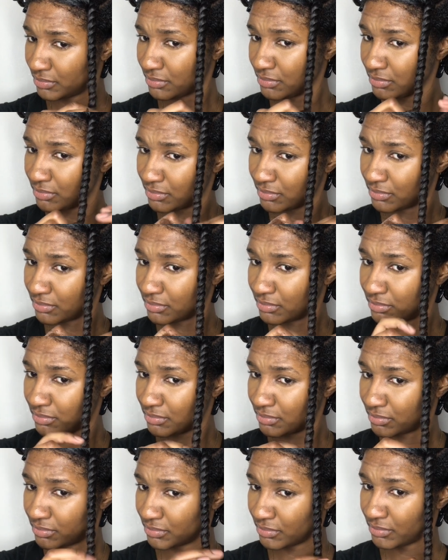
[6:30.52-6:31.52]

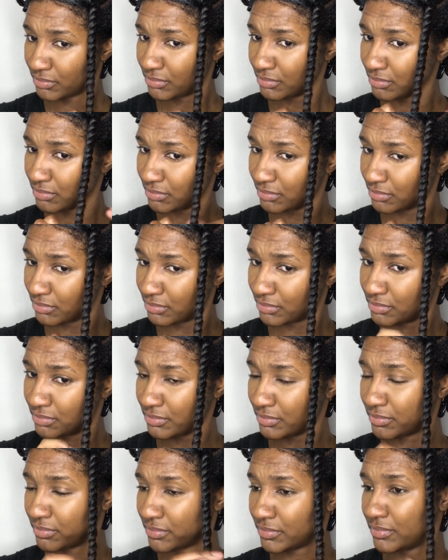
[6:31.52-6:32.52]

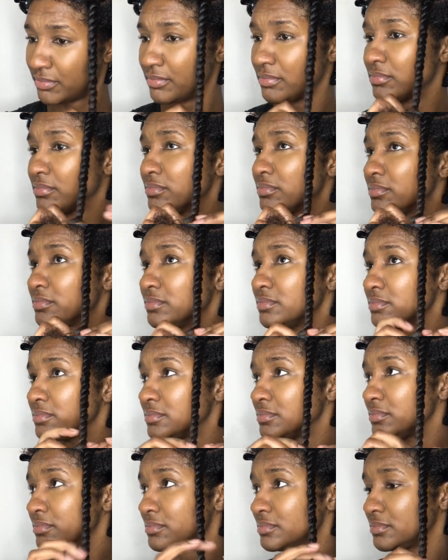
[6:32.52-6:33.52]

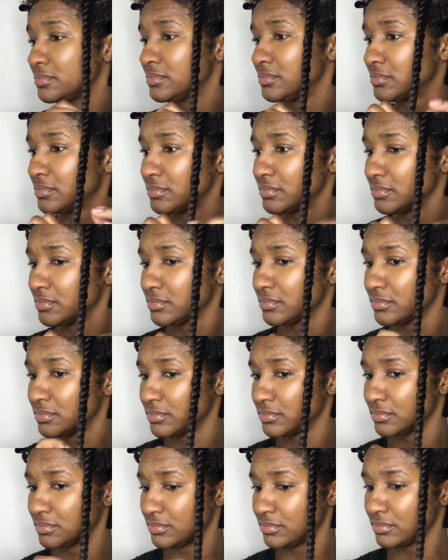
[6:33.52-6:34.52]

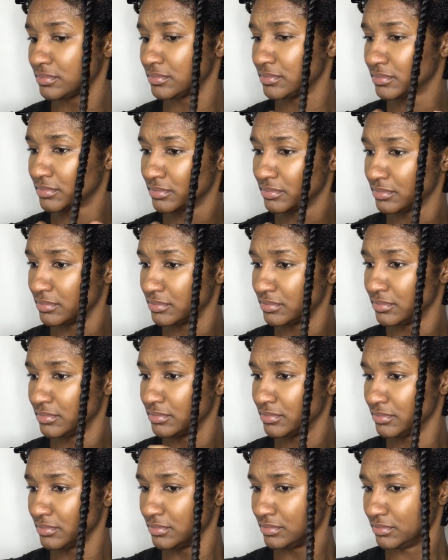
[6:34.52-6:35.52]

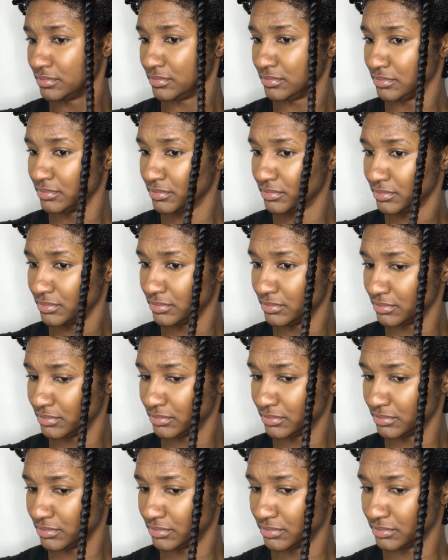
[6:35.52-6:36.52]

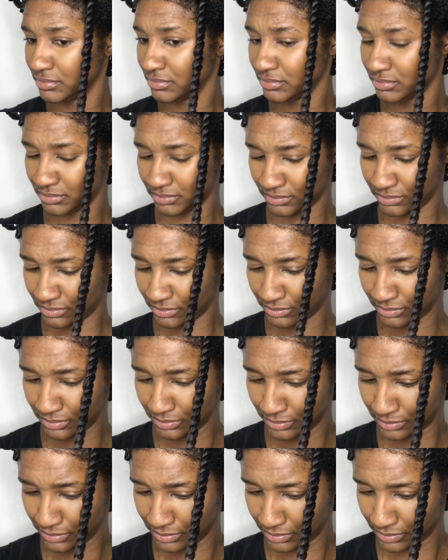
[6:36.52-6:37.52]

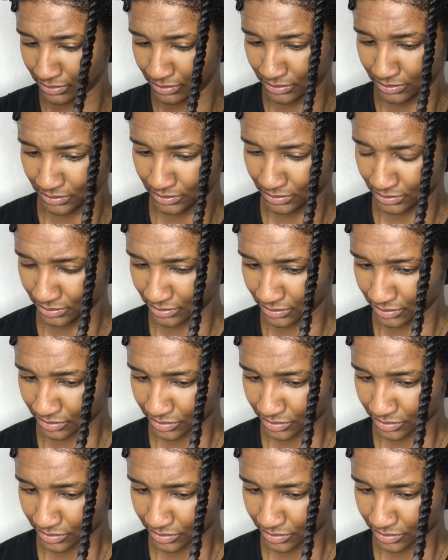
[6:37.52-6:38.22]
No one is speaking in this clip.